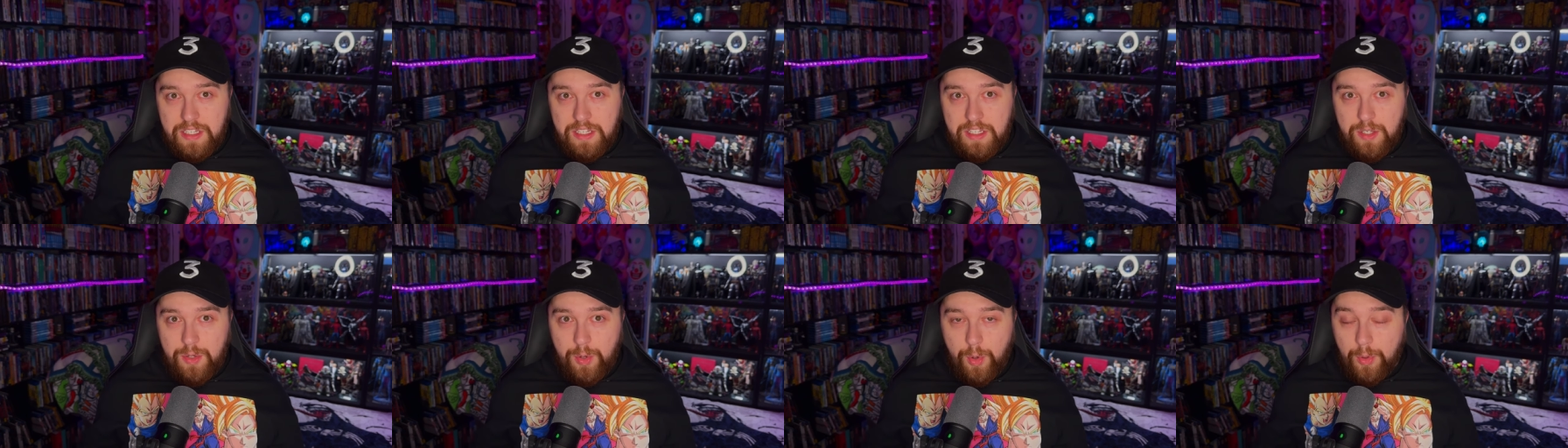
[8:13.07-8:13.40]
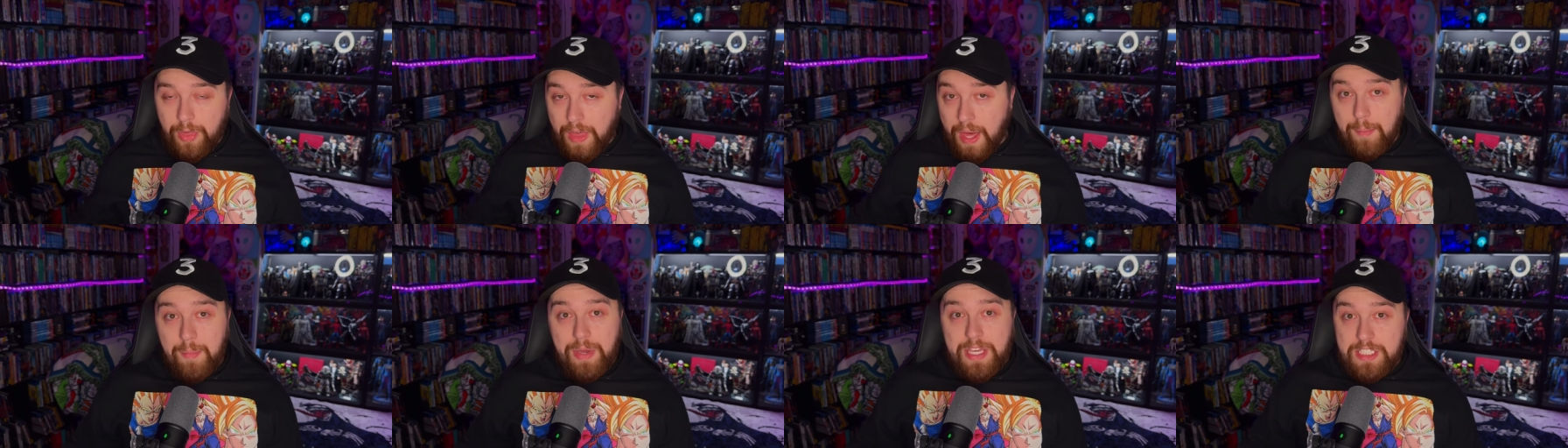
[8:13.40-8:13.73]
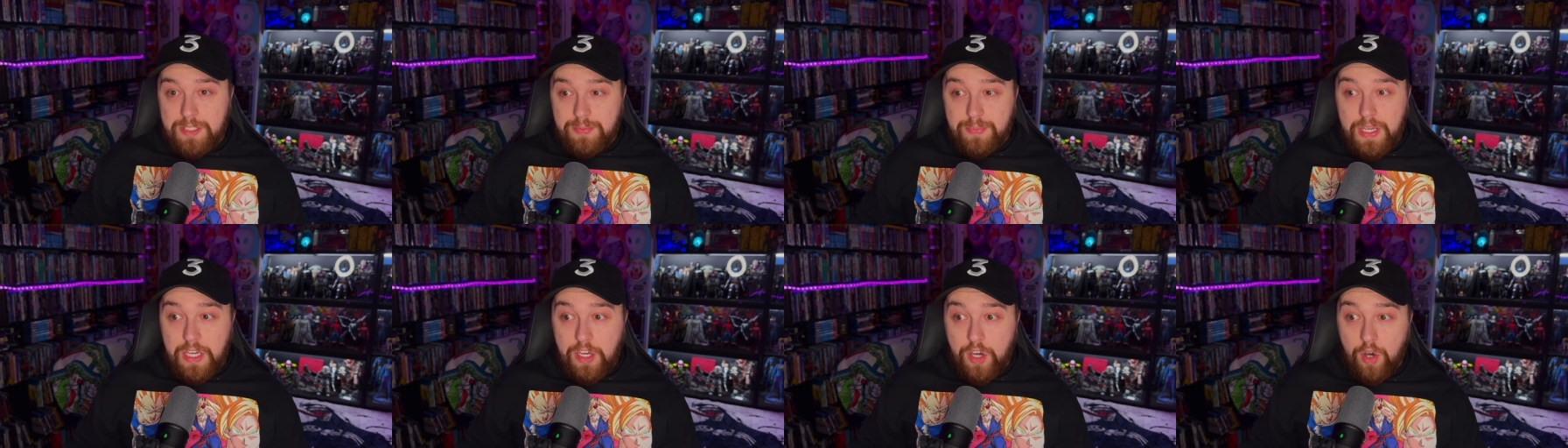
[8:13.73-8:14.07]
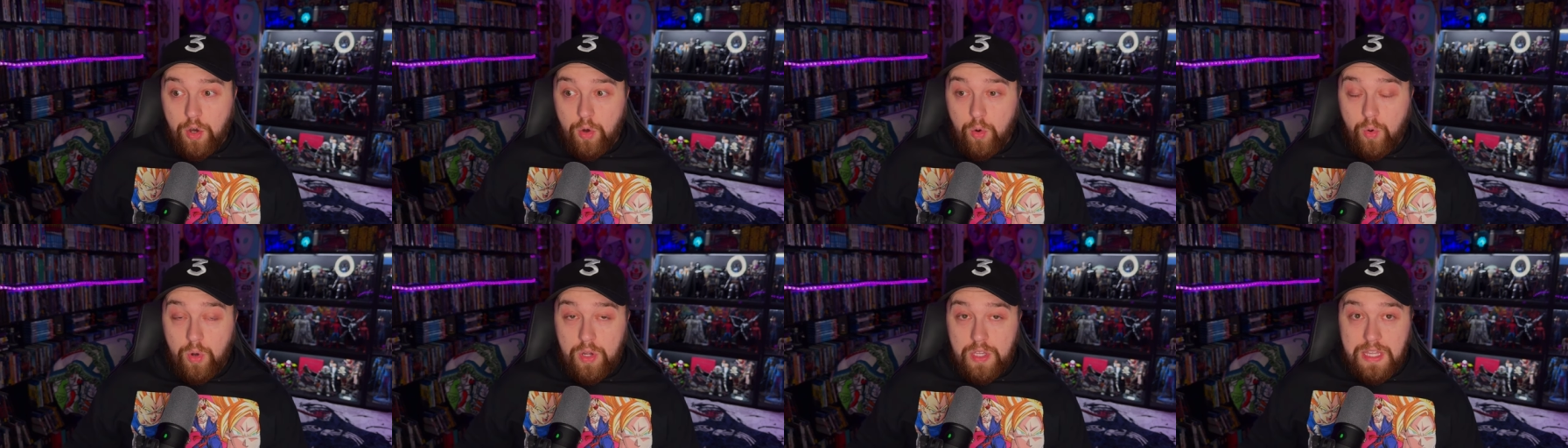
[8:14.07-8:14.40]
Well, that makes me
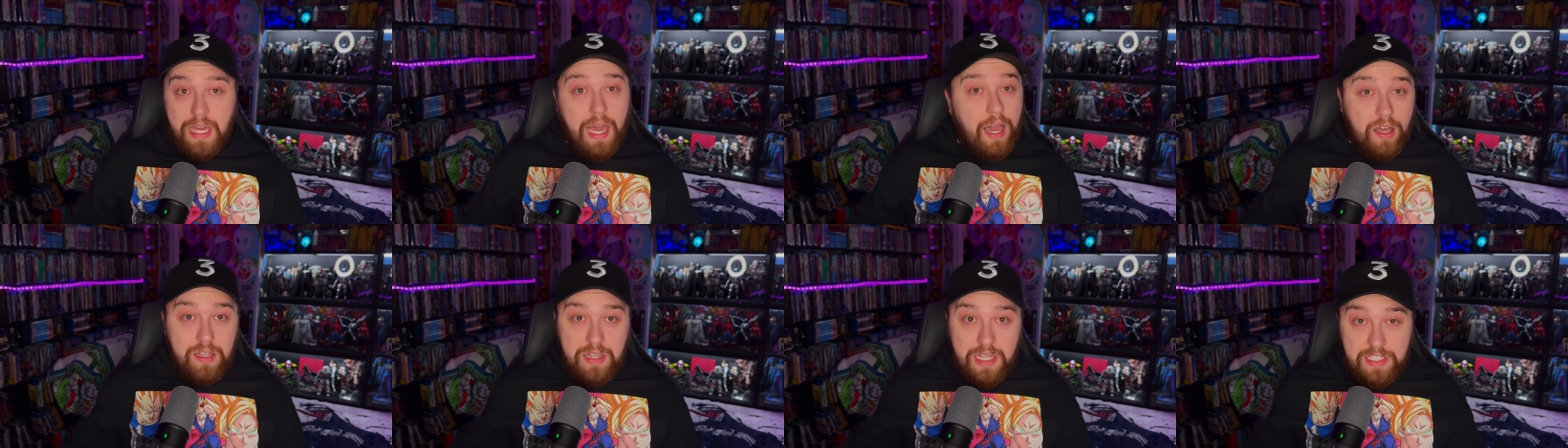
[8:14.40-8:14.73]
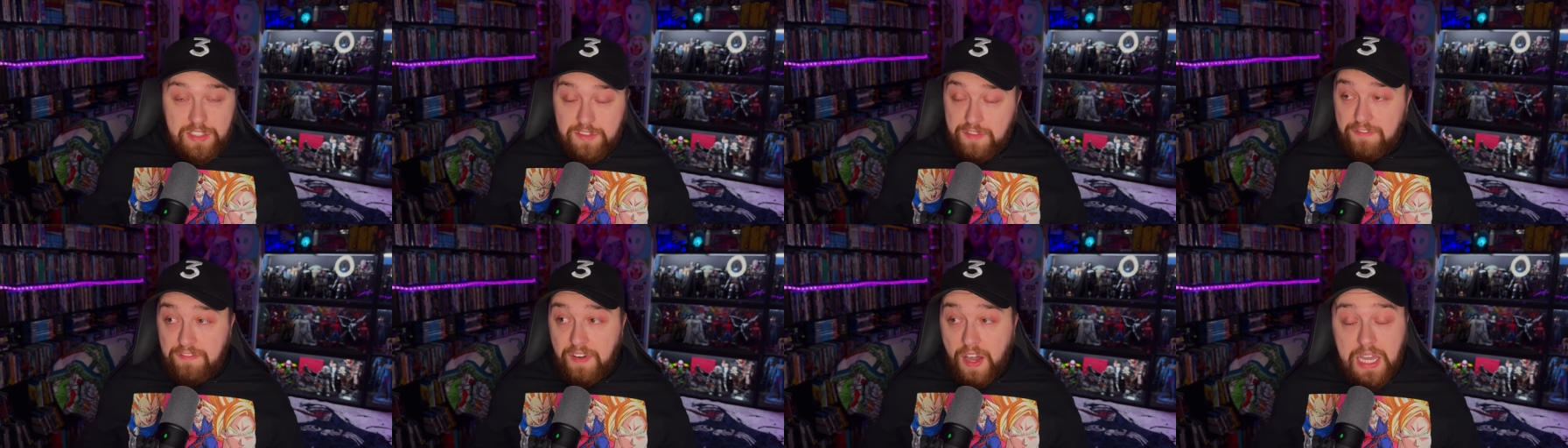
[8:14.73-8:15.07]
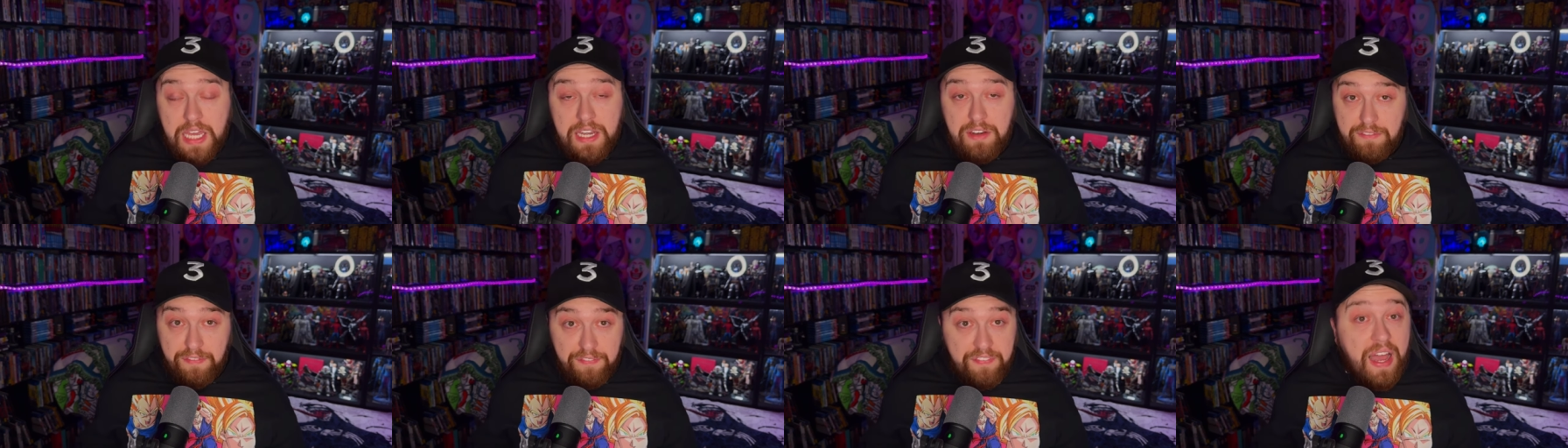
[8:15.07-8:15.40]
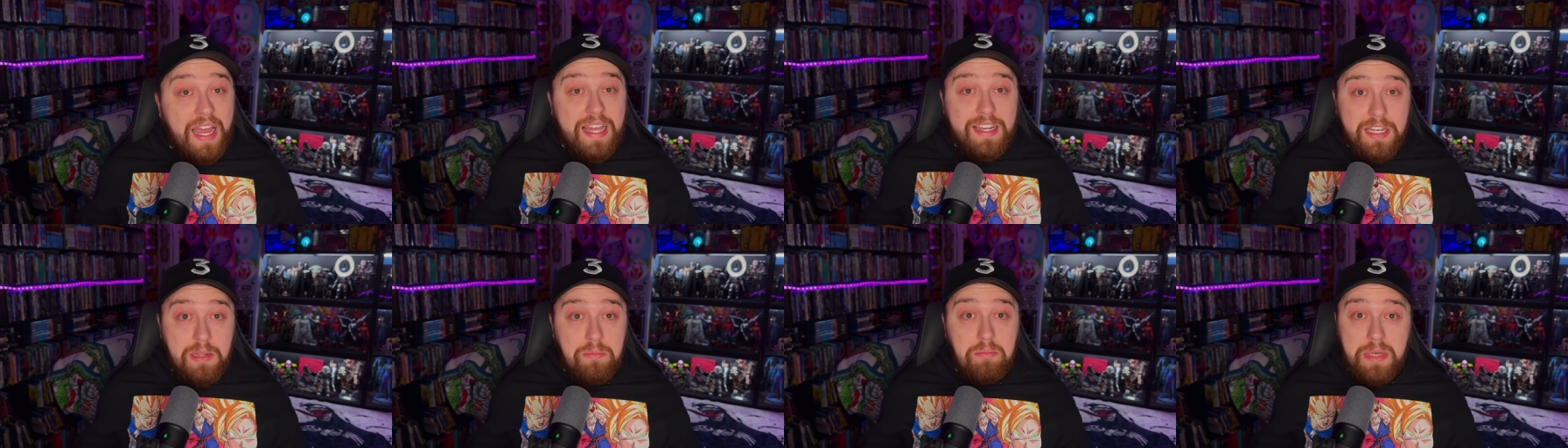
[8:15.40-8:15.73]
go, "Yeah, let's fucking
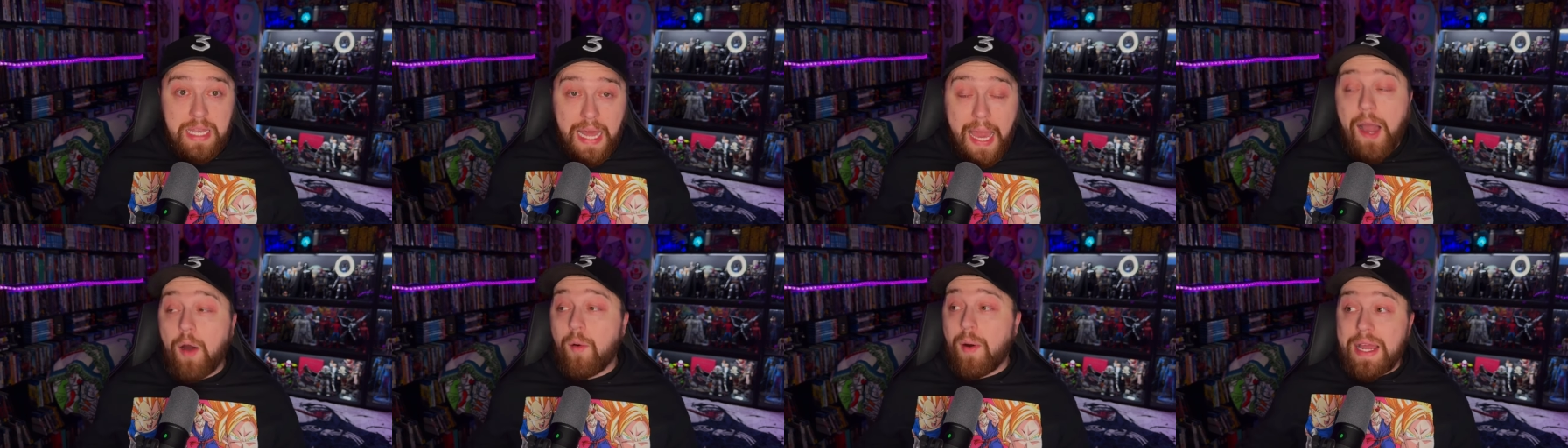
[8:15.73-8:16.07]
find him now.